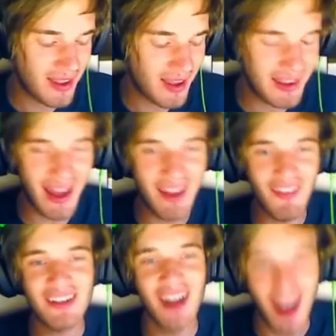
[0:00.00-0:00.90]
I can't
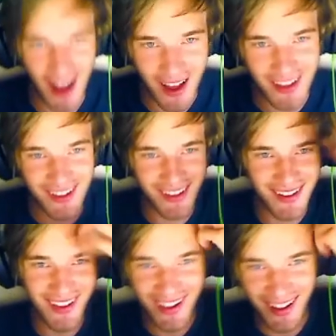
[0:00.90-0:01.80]
even talk!
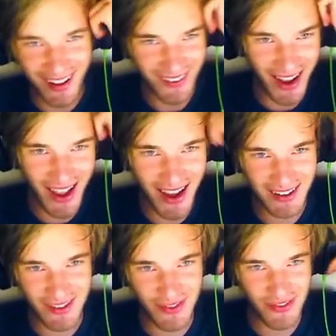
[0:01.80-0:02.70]
My hair
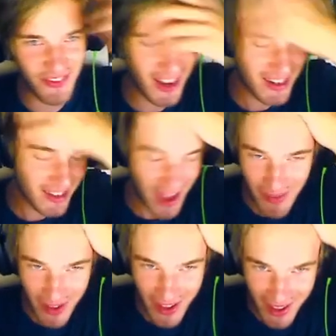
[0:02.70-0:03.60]
is fucked up.
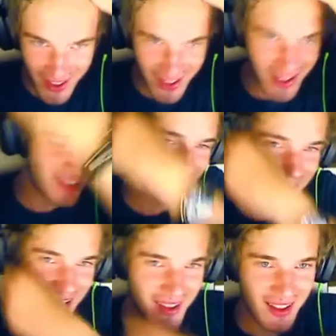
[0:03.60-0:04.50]

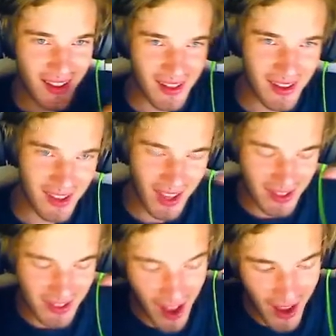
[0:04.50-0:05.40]
Because
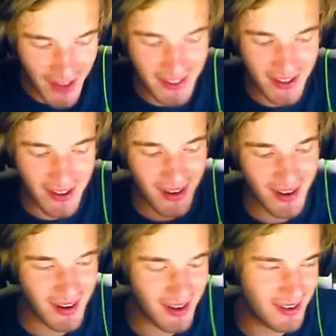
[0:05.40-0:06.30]
it's hot.
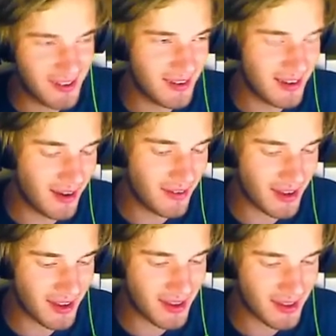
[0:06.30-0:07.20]

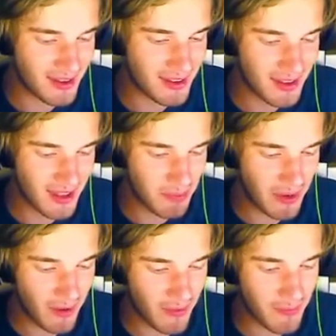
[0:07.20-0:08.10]
Loading. Keep
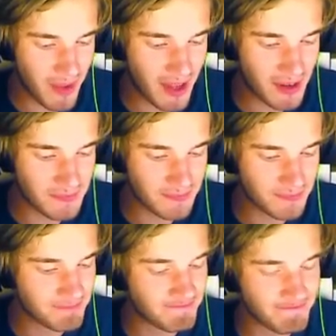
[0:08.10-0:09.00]
loading, man.
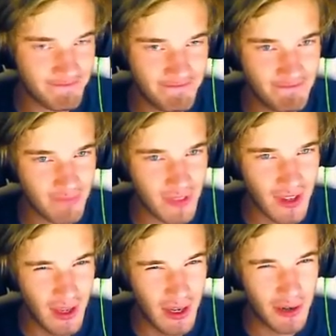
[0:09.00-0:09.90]

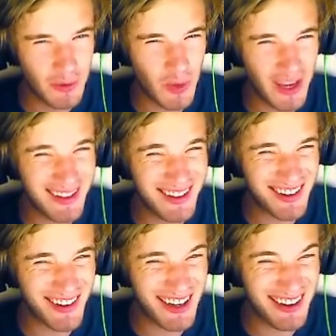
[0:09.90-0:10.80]
Red
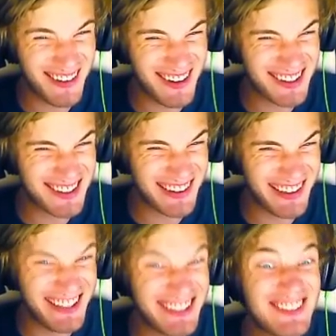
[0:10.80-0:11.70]
screen, loading
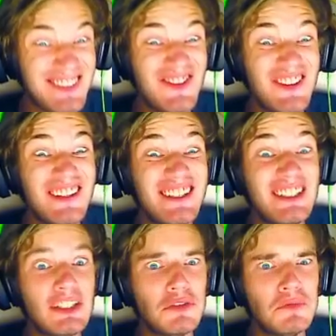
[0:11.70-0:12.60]
screen doesn't really
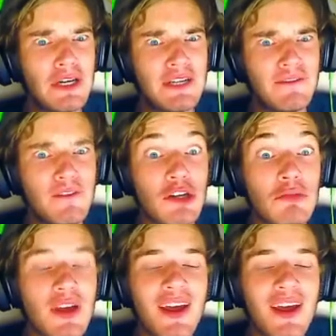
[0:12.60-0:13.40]
do much for me.